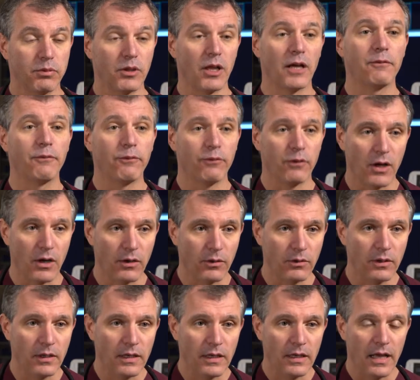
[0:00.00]
blood
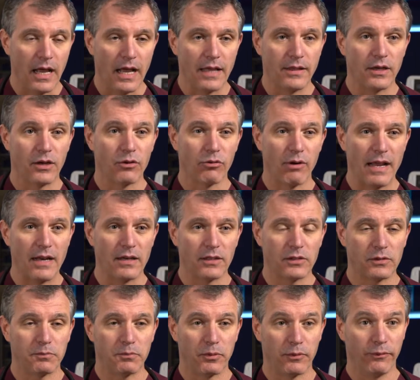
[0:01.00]
flow and the
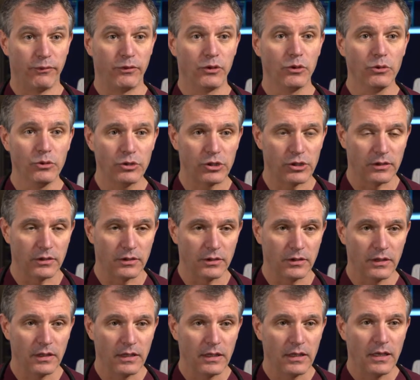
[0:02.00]
greatest
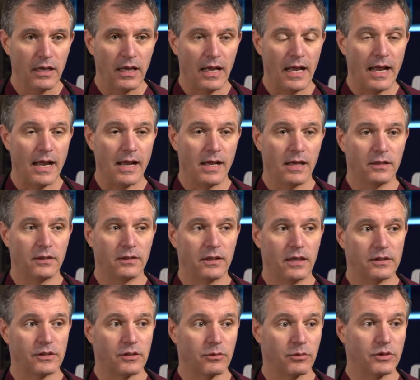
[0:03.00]
perfusion, and
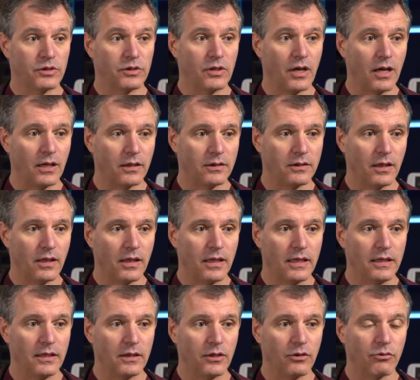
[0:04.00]
as a result,
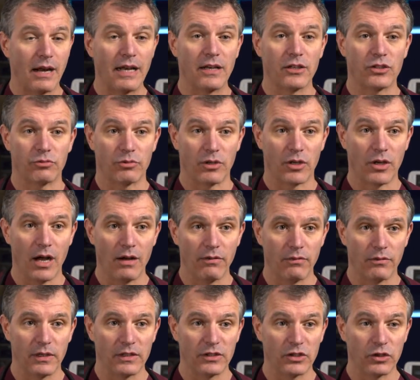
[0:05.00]
the greatest
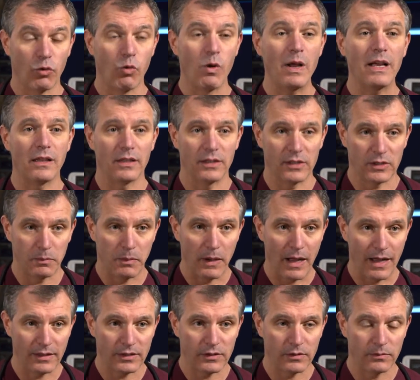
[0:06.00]
recovery as quickly as
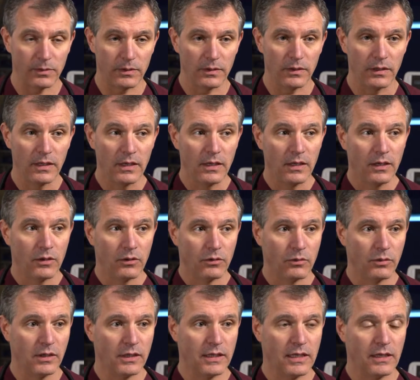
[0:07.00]
possible,
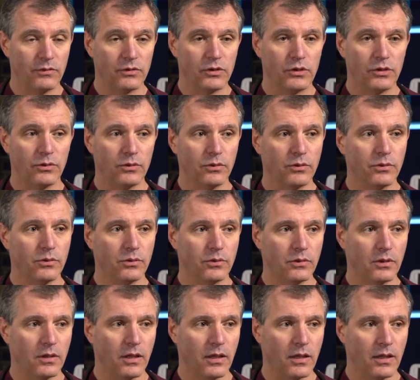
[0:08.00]
really gives
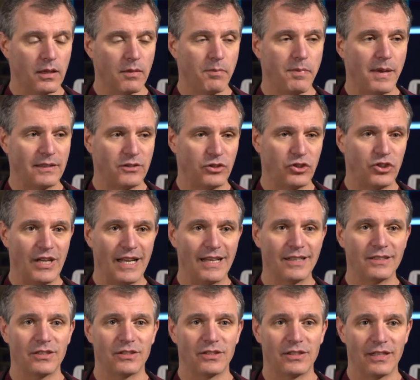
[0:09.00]
you the best
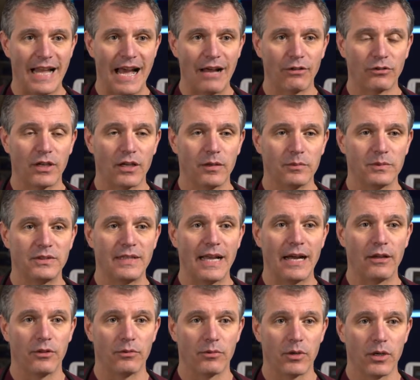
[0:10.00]
chances and outcomes
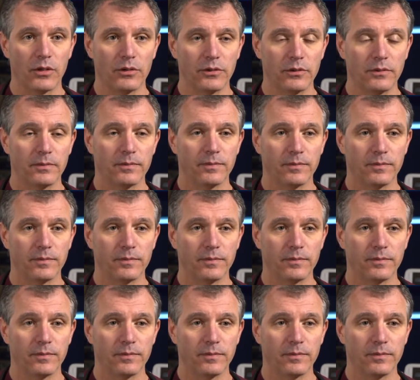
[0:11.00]
down the road.